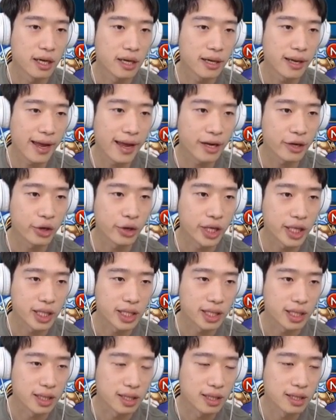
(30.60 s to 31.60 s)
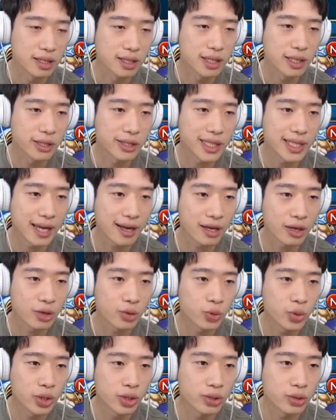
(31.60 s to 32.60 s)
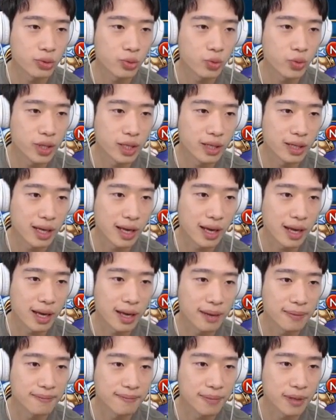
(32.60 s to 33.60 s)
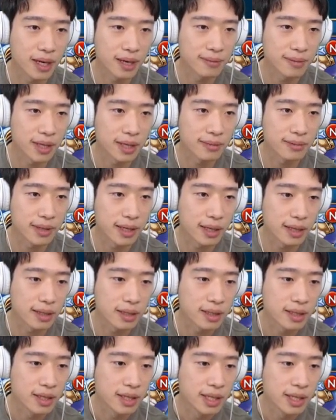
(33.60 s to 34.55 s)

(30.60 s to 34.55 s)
accuracy. So second rune will have blah blah blah.